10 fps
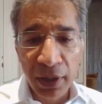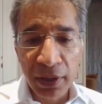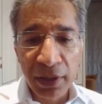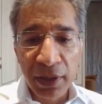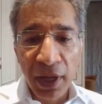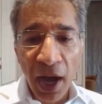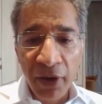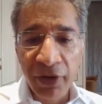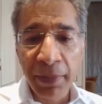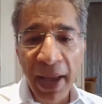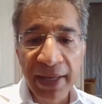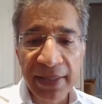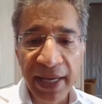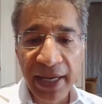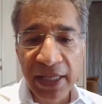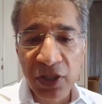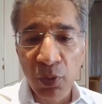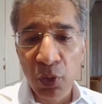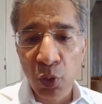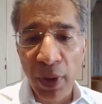100 minus 80 is
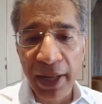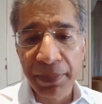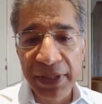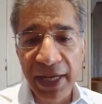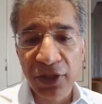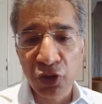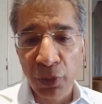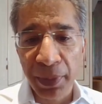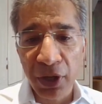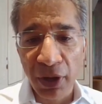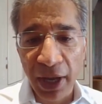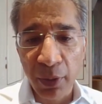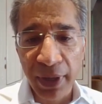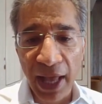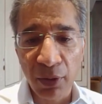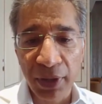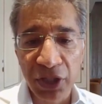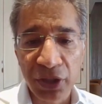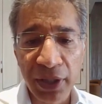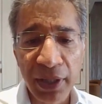equal to 20% should be your equity
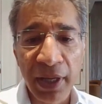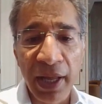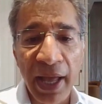allocation.